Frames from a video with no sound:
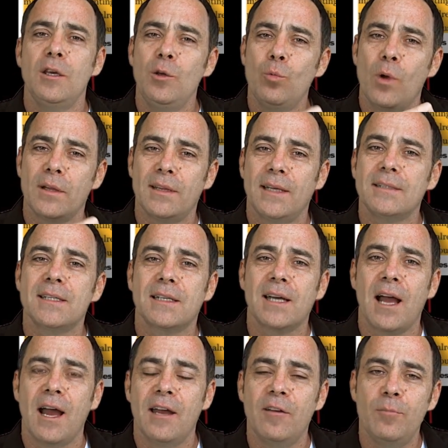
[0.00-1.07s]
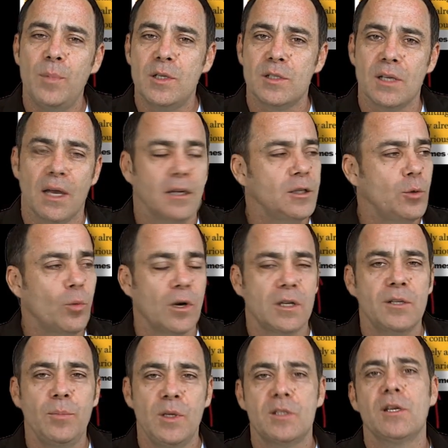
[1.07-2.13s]
You want that to kind of be solid. You want
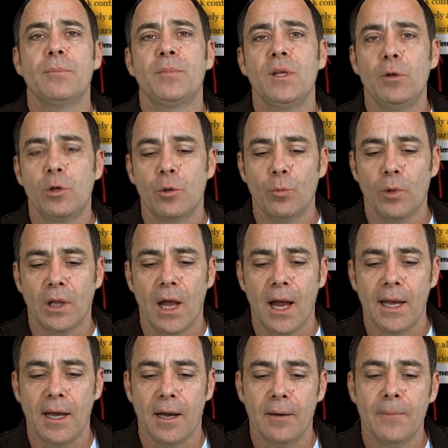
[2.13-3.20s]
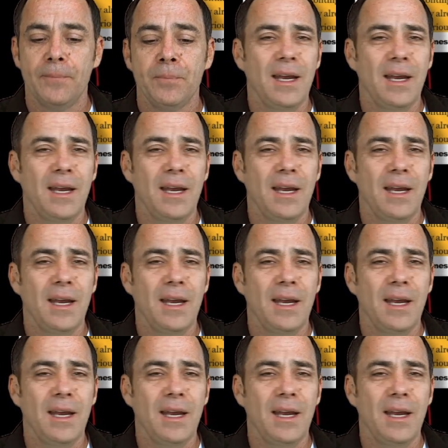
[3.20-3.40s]
it to be something you can rely on.